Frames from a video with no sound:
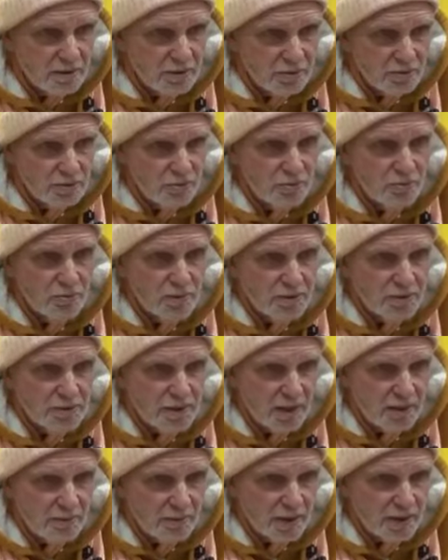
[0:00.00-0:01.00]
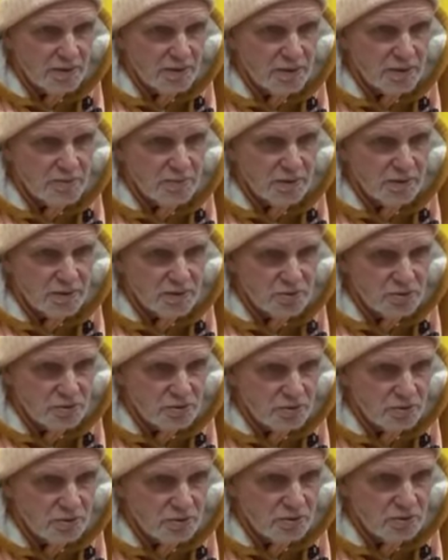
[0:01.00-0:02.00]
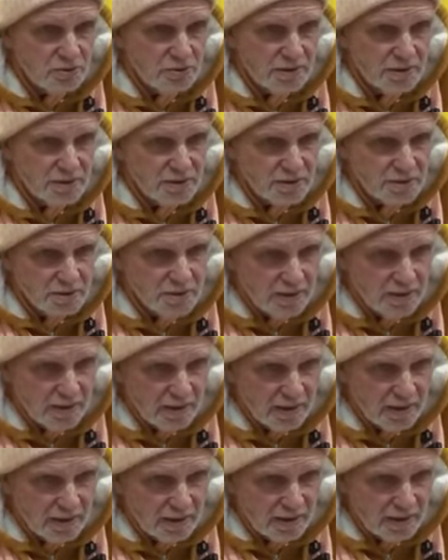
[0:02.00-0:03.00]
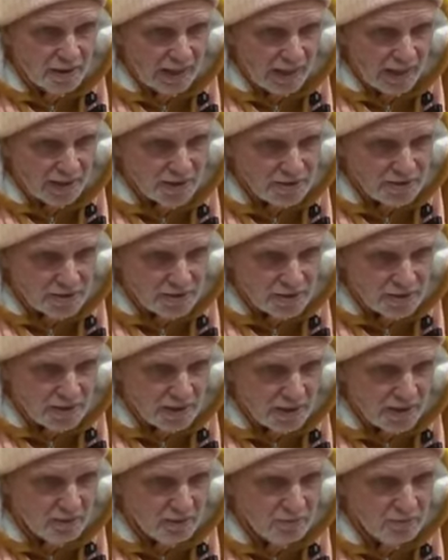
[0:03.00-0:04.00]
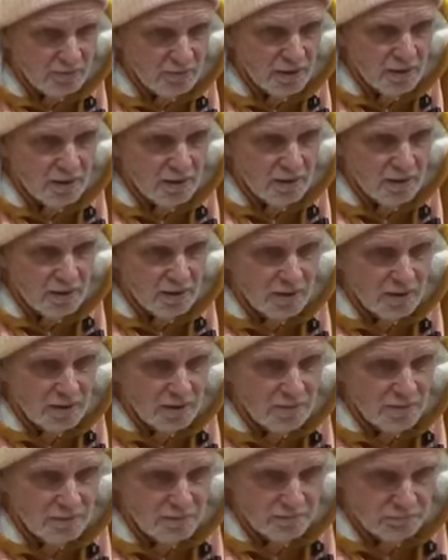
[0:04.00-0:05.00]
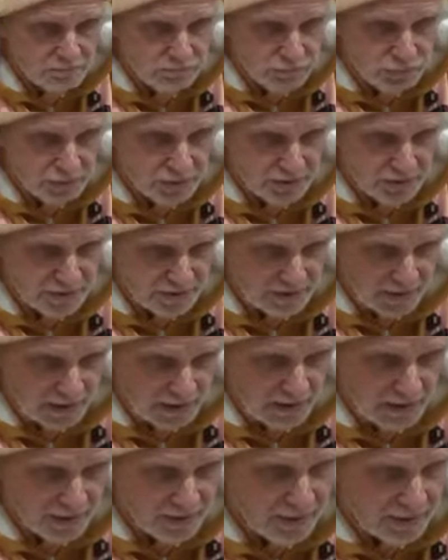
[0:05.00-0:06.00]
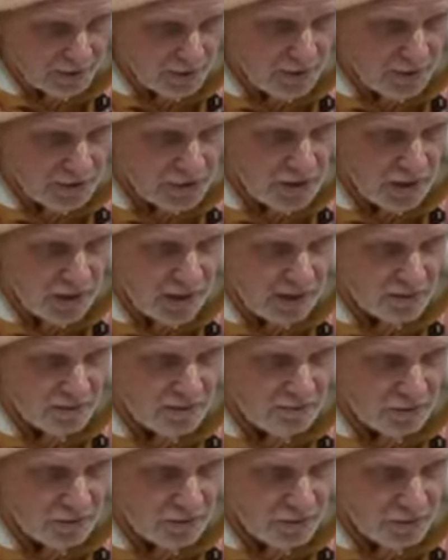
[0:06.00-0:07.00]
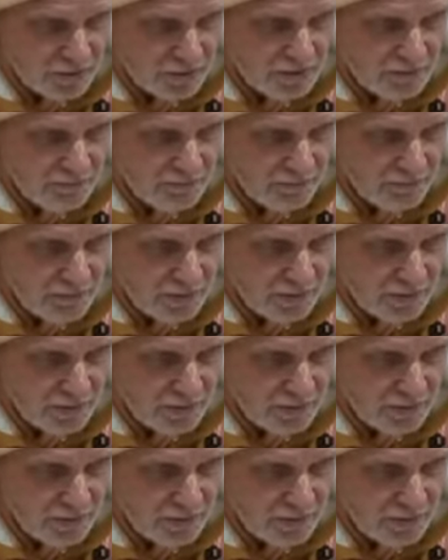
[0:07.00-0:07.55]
Guru will direct us because Guru has the same desire that Krishna has for us.